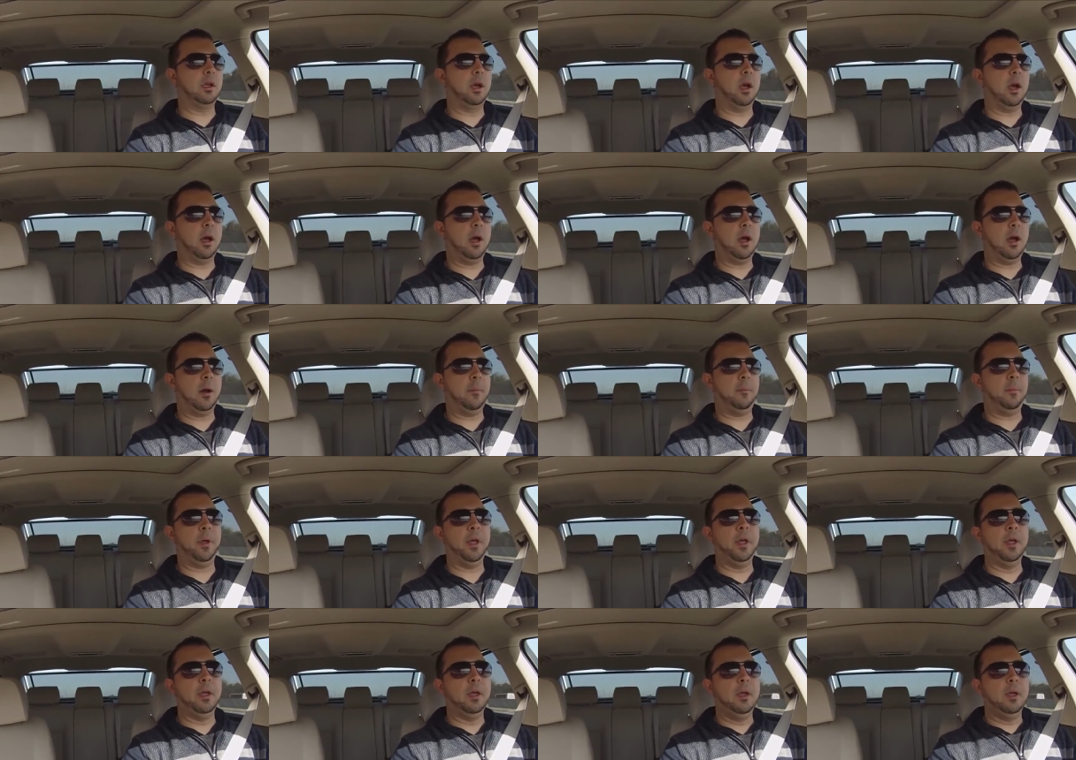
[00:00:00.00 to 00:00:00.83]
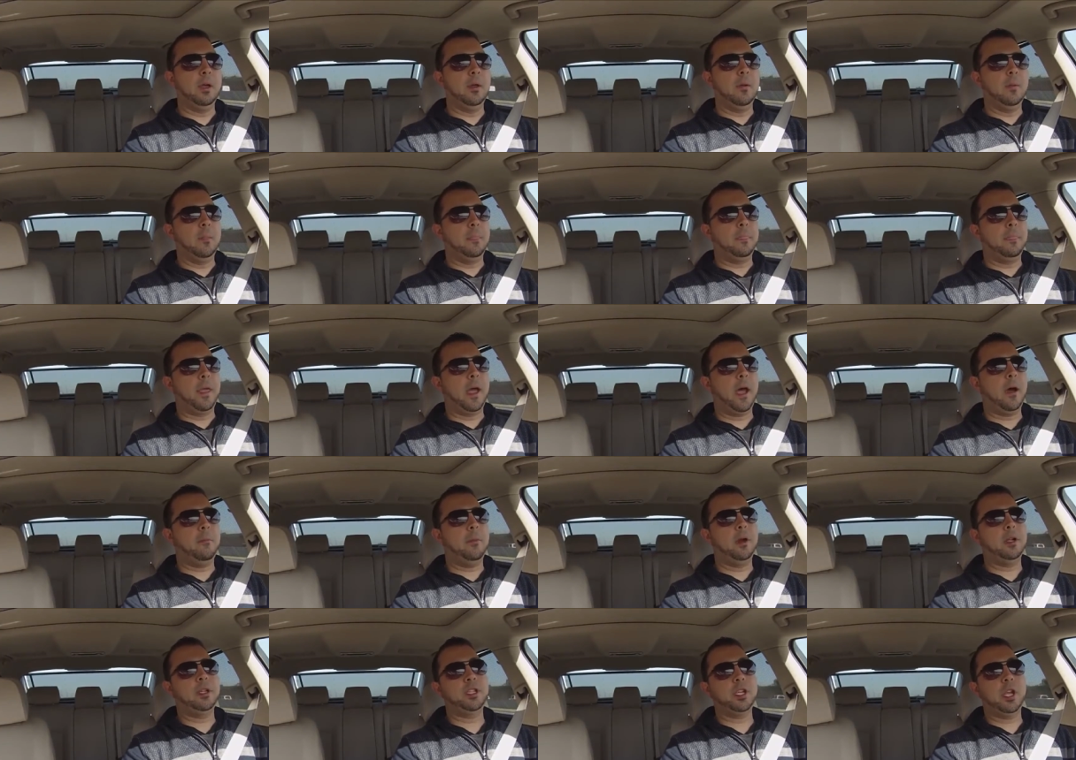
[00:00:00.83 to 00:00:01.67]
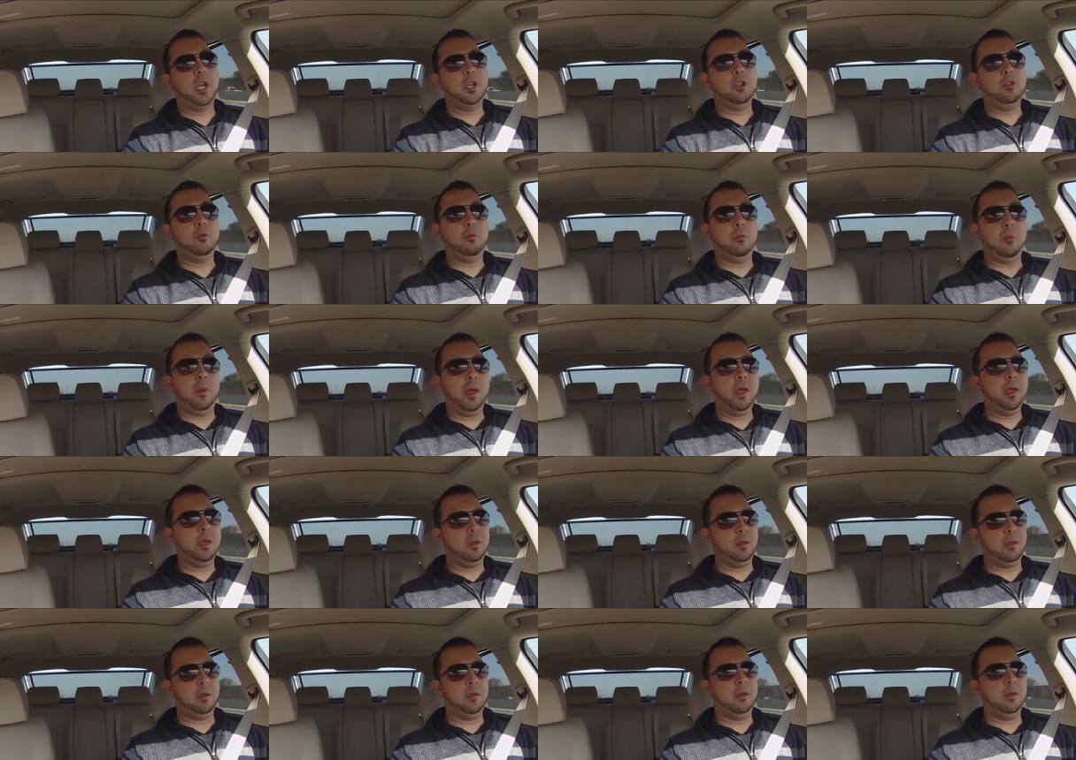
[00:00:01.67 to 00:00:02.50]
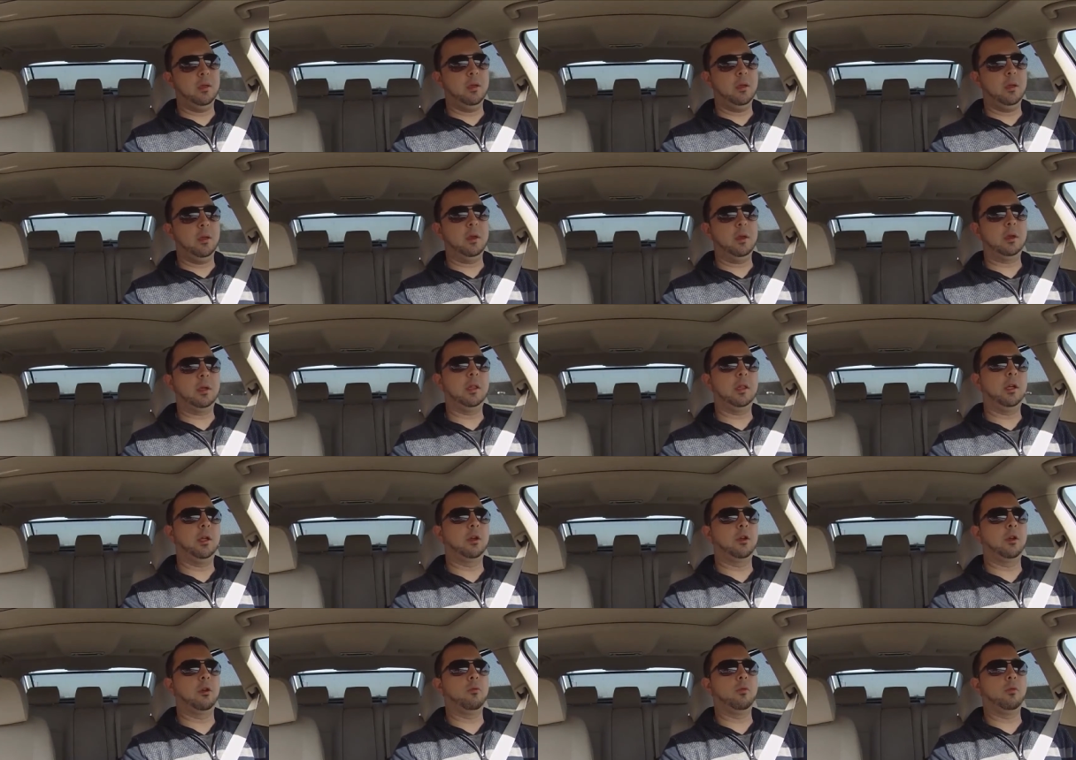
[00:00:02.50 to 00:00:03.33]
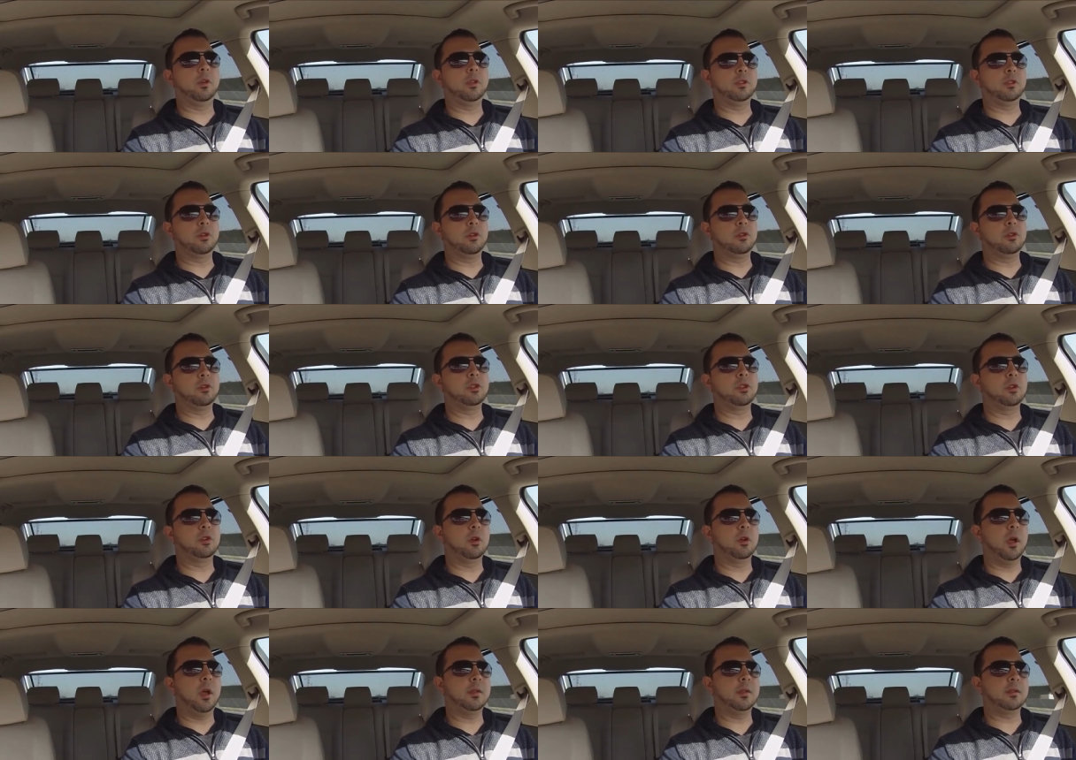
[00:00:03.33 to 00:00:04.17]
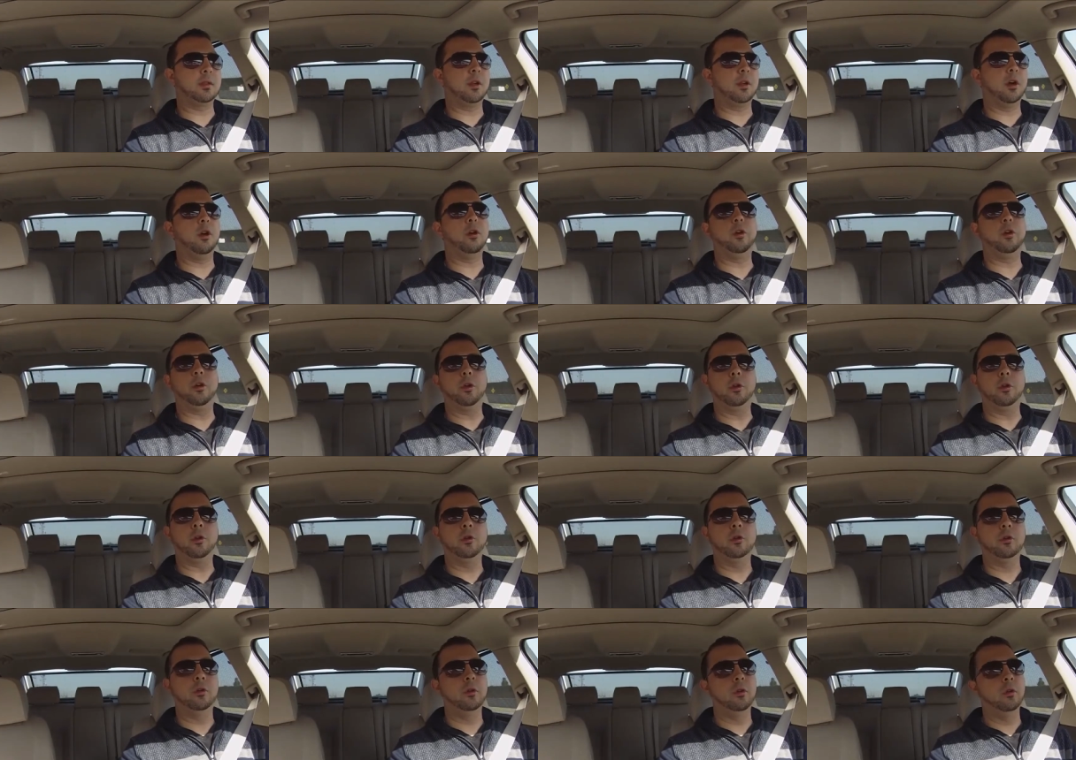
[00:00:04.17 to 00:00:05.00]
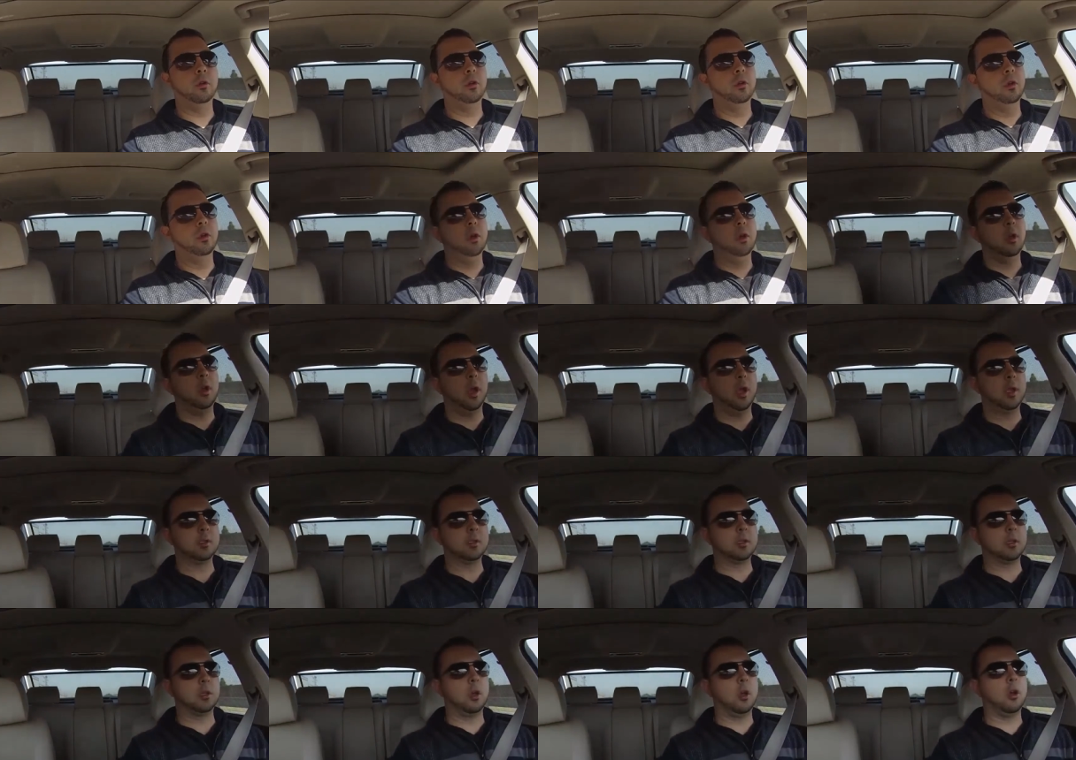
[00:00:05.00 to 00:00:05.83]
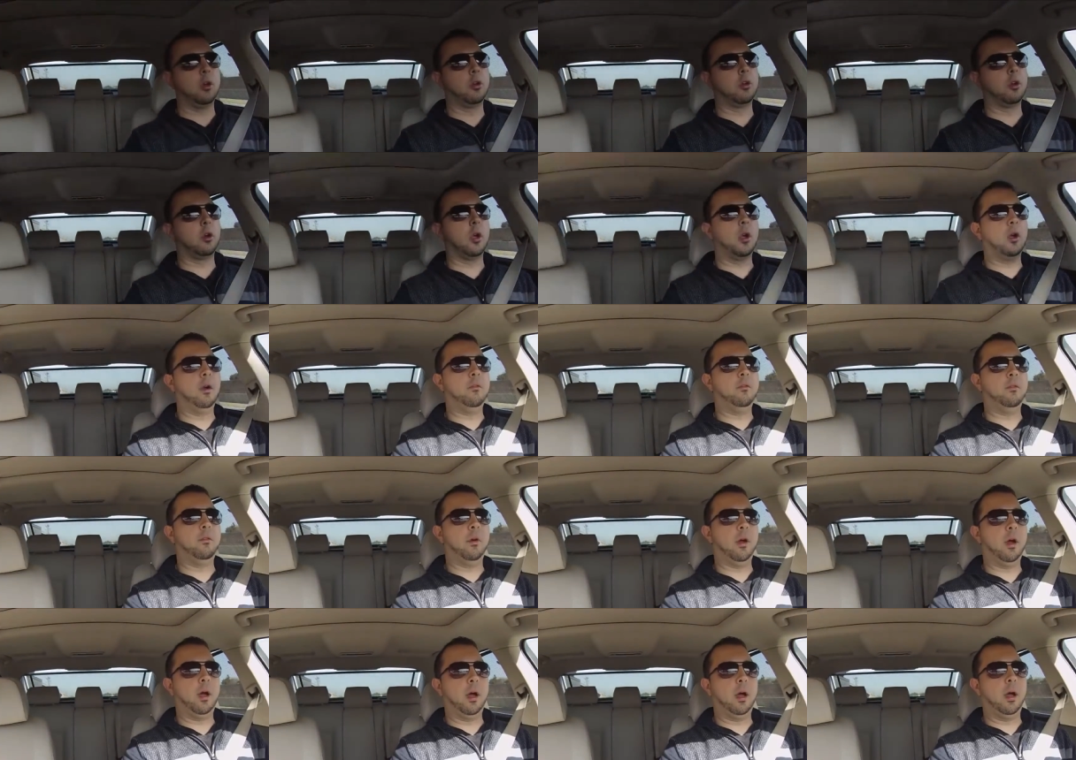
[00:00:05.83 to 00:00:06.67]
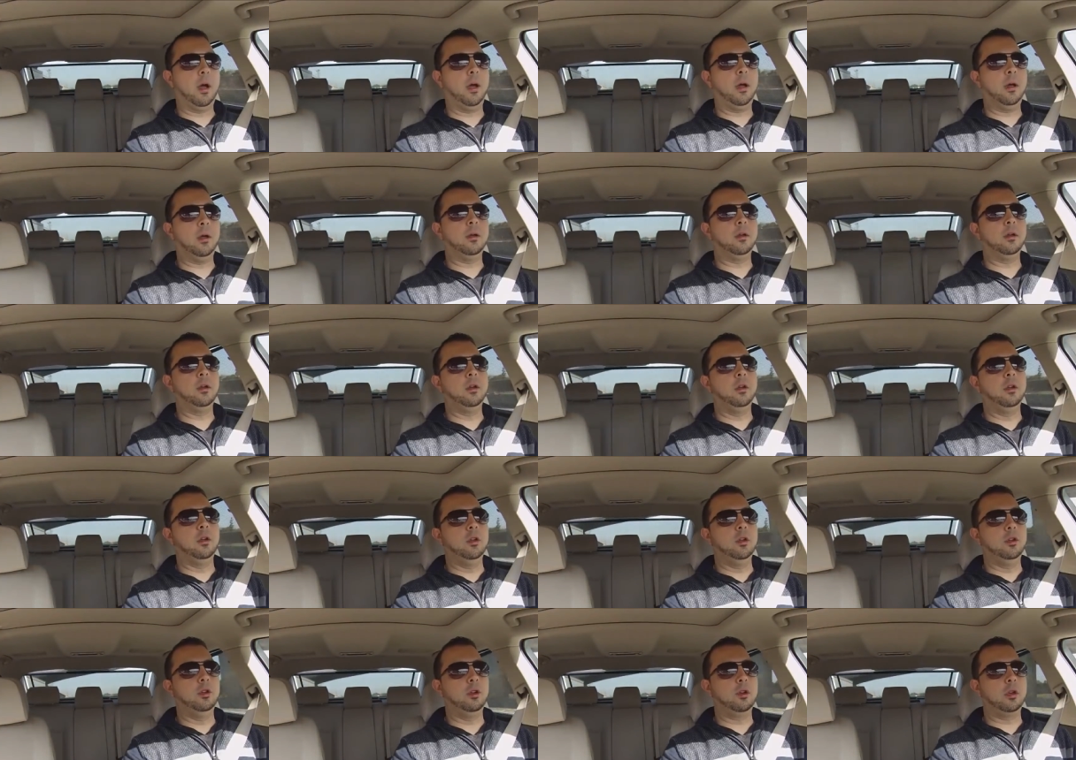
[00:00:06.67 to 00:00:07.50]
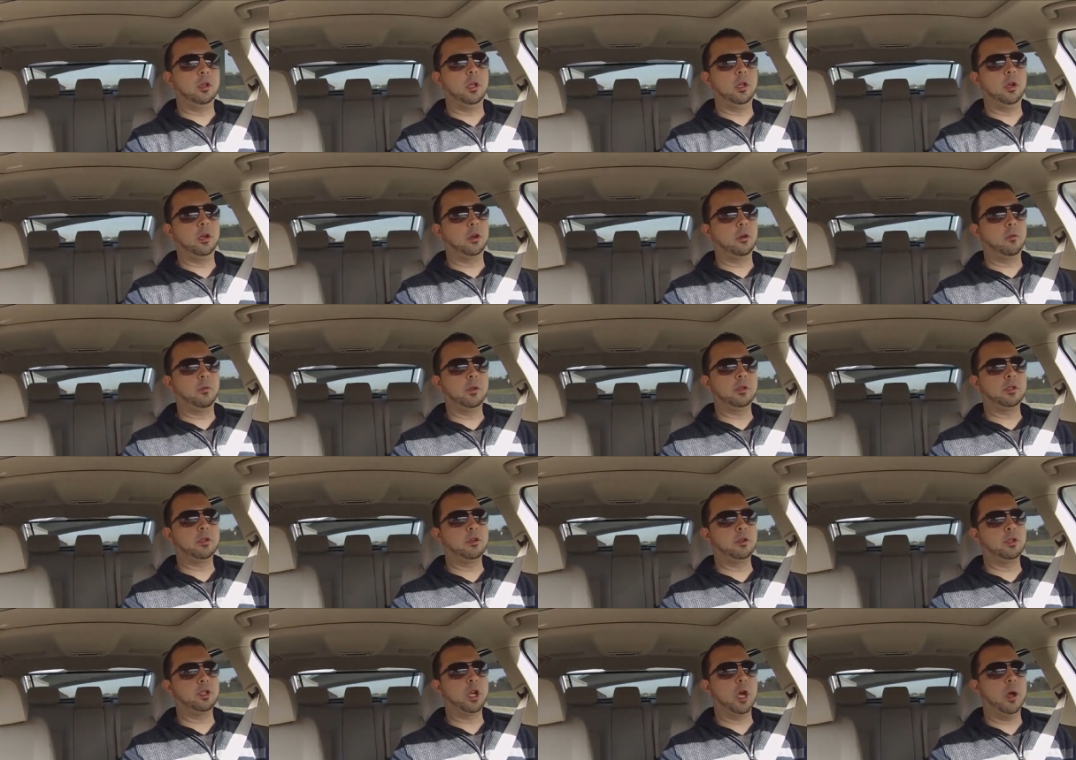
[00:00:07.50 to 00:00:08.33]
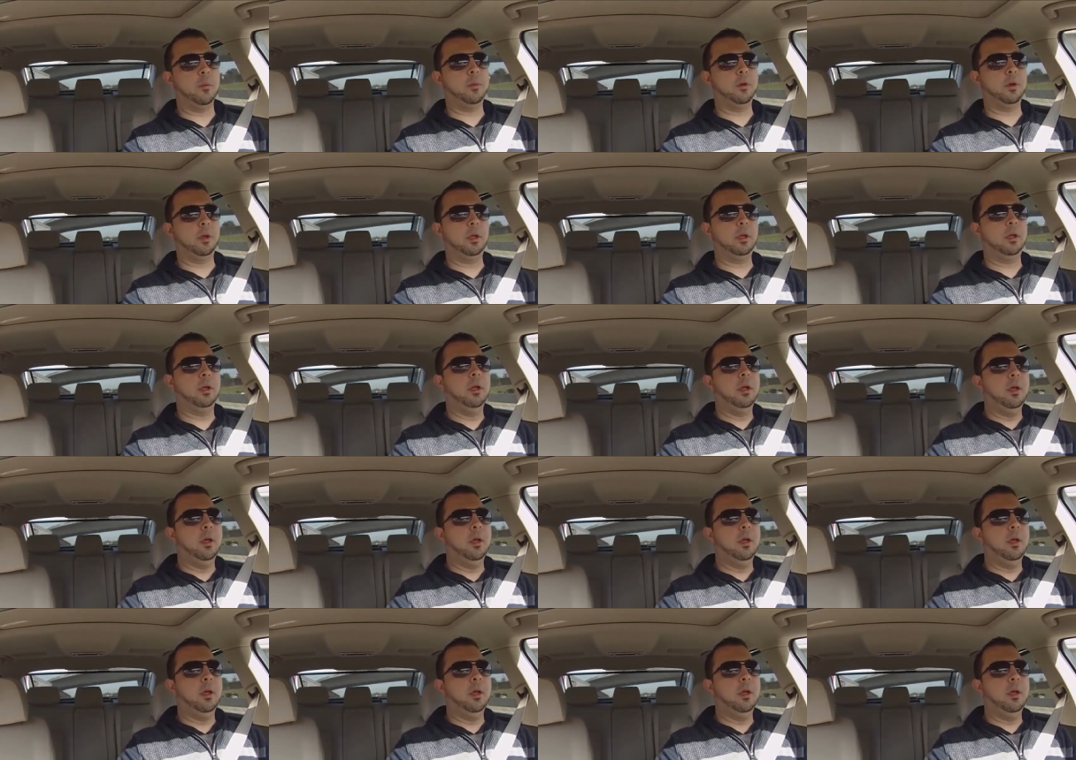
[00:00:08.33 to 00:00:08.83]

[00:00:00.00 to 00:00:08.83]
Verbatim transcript: Um, how much can you make in clinical research as an owner, as an owner of uh, your clinical research company?